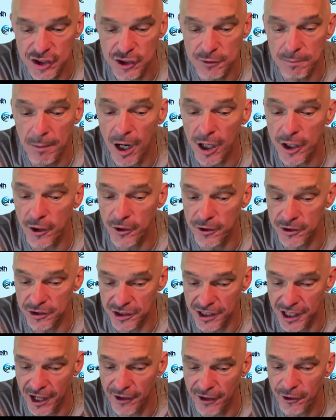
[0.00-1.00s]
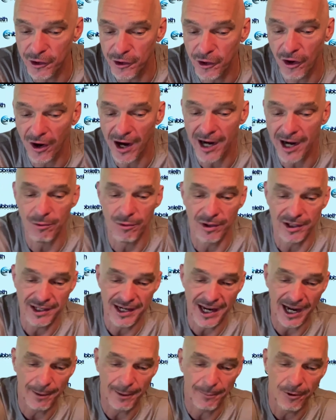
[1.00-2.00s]
Smuckers, another great one,
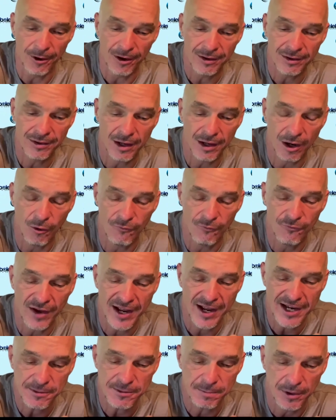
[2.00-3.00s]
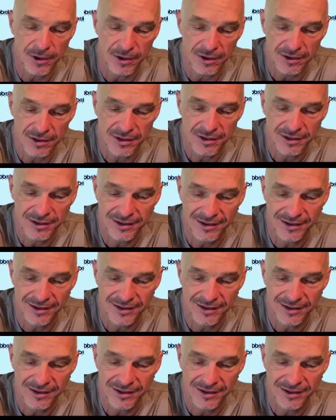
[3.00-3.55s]
Deborah, on Facebook.